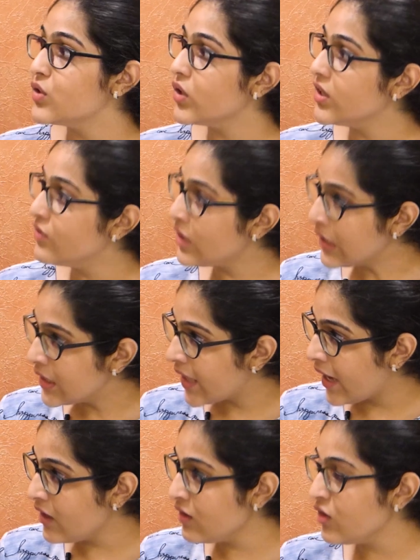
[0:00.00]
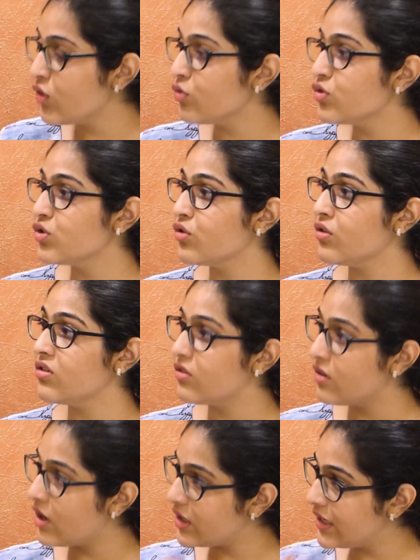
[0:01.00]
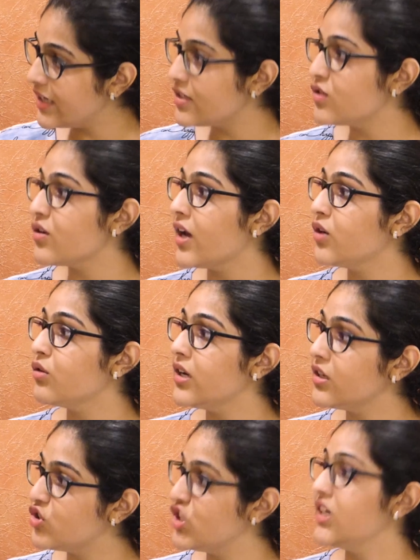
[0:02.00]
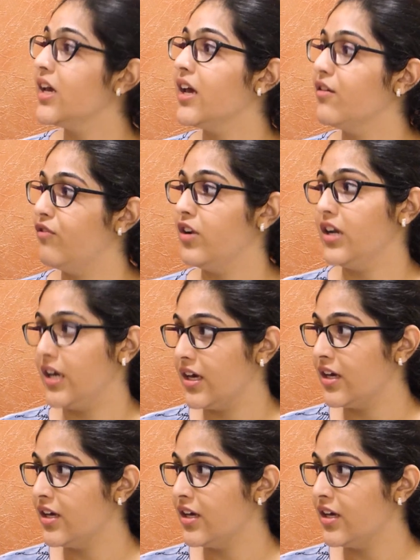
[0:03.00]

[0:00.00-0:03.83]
So even then you should at least try to read GK every day.